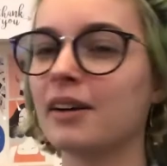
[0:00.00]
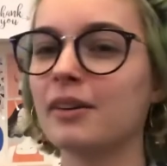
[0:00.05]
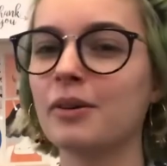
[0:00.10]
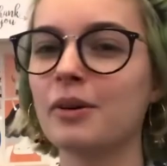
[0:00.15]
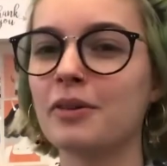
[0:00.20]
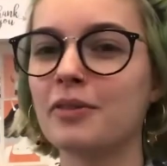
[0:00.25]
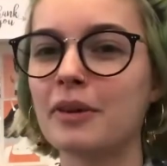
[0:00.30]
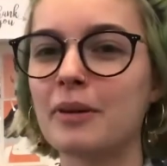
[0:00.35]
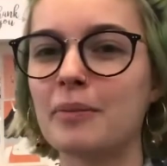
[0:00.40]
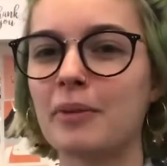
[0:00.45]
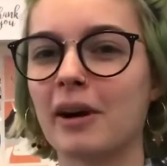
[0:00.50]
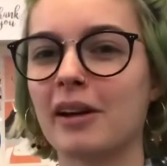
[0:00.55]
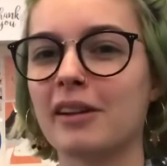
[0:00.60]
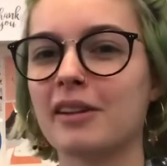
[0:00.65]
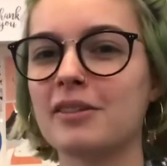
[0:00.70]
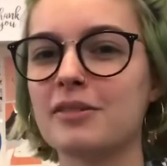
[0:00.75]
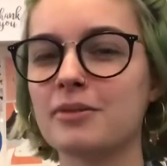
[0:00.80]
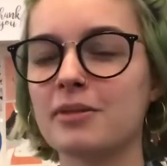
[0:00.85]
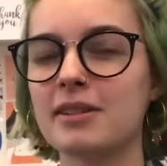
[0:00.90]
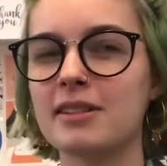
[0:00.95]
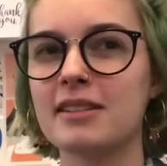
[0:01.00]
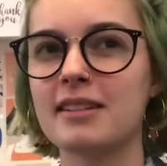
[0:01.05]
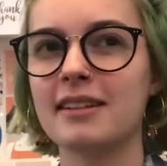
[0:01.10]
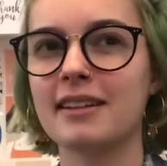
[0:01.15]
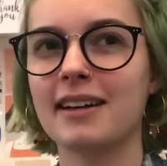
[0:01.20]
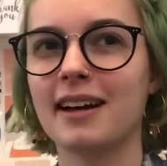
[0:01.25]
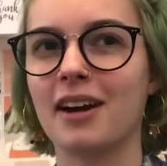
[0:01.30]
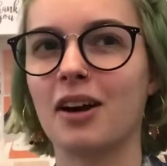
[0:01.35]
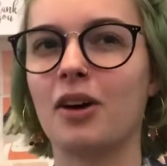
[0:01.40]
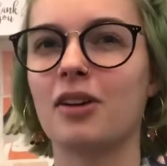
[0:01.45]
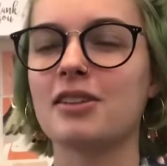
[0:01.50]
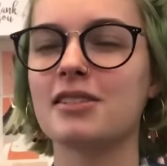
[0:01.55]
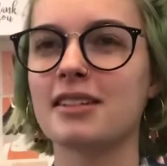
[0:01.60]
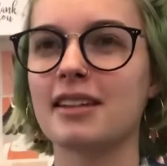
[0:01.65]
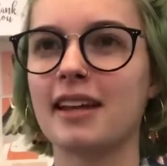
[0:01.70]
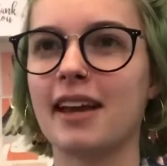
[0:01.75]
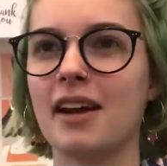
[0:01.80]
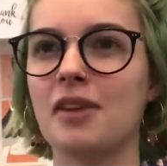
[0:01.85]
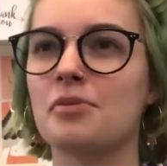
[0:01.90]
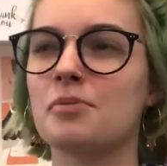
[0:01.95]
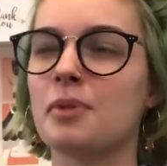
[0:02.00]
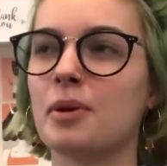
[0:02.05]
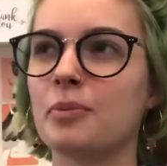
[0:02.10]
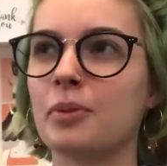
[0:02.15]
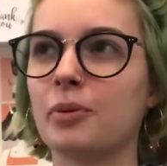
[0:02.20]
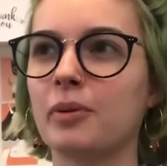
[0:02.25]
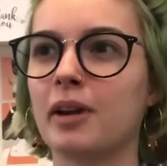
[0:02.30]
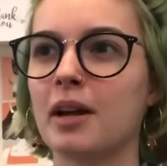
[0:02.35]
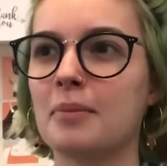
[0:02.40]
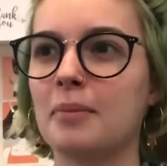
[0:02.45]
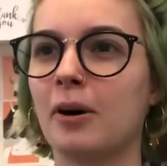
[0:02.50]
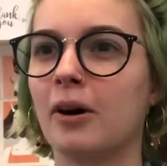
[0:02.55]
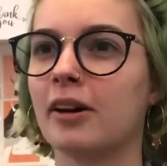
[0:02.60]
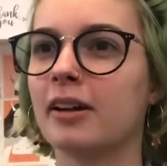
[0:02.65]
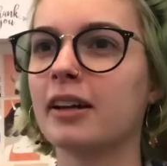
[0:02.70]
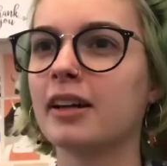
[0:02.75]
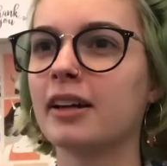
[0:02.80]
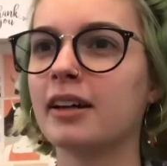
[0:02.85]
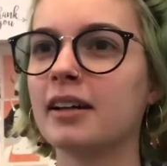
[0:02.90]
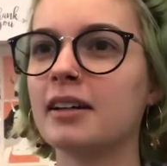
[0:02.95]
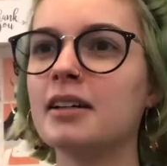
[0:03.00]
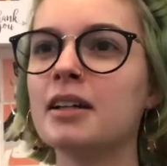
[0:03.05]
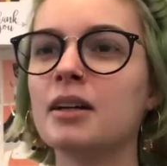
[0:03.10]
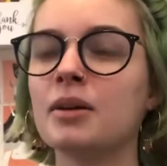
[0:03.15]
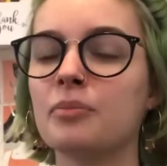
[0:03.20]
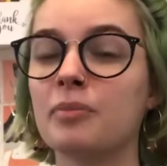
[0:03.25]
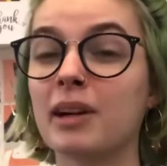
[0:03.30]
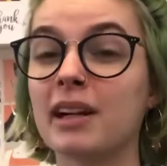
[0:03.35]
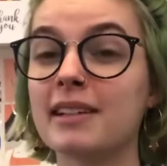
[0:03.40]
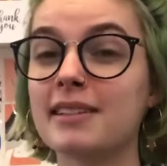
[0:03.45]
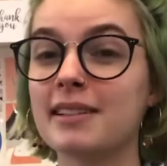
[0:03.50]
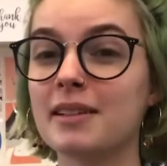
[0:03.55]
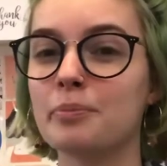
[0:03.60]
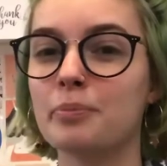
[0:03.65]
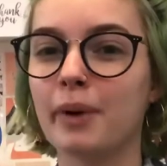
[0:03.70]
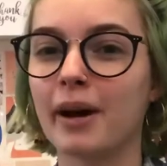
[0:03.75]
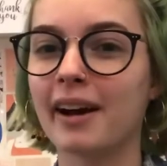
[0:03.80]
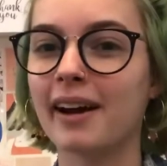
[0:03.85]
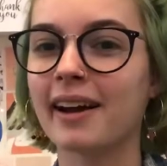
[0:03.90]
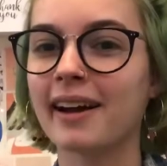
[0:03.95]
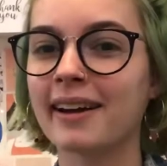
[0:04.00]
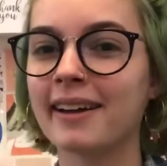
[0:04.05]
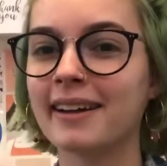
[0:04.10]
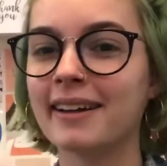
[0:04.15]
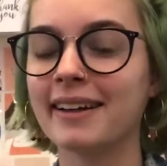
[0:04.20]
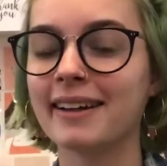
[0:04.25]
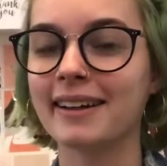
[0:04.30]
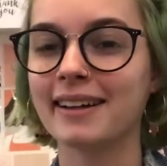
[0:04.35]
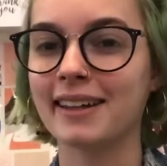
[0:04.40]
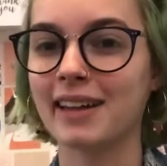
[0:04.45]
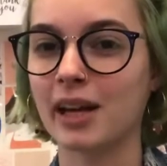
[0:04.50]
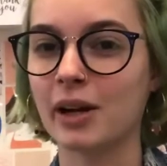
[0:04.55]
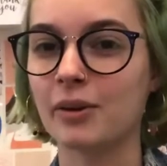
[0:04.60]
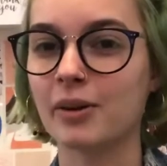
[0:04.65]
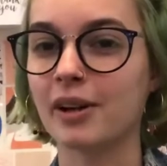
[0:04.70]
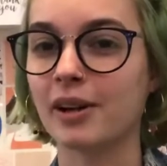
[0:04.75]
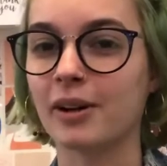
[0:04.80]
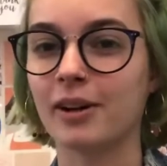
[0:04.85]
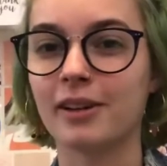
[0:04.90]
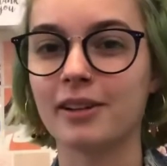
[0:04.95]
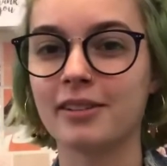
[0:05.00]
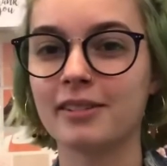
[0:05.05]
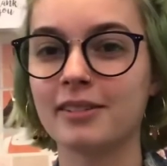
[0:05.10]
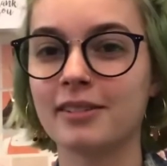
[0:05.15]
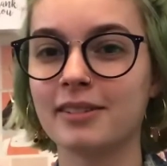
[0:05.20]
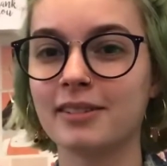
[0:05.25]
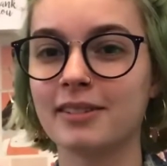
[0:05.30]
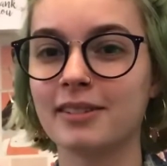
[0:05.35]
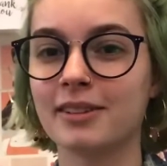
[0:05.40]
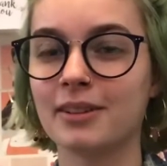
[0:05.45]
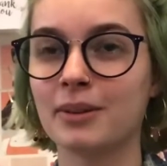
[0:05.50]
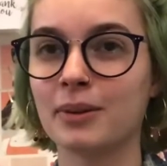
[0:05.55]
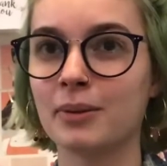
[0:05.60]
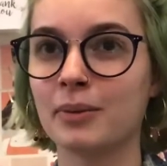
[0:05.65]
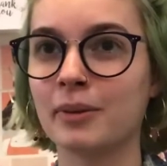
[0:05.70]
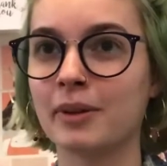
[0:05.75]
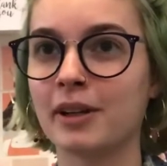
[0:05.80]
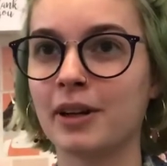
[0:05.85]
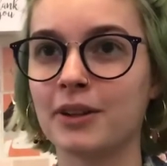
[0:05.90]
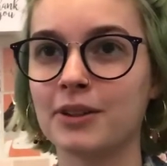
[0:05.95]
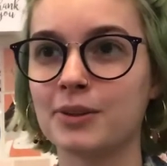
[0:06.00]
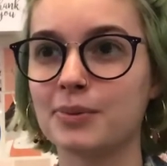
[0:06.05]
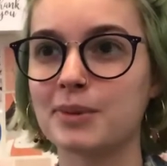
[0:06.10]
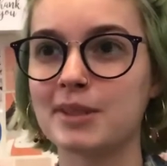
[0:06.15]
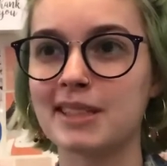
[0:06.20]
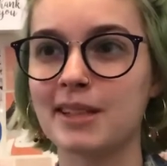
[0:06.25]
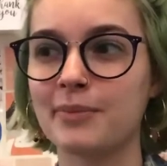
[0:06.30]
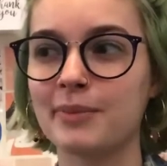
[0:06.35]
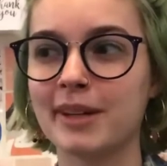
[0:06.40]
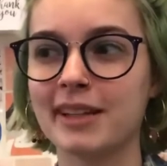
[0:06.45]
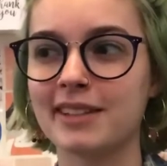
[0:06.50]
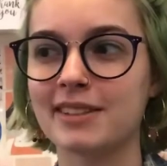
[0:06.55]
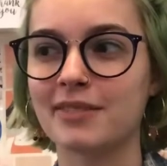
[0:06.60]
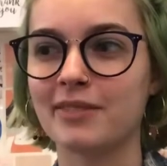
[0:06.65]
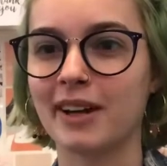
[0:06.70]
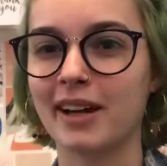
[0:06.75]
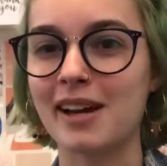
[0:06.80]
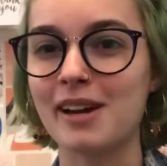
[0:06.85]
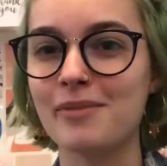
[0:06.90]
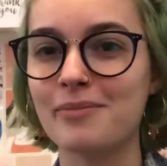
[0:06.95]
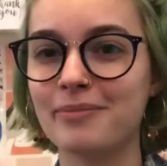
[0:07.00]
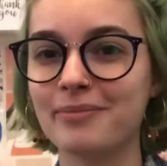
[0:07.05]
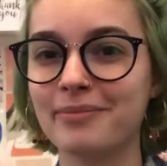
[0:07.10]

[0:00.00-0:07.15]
if I bought this recently. I honestly can't remember when I bought it, but I did buy Carry On 100% because of hype.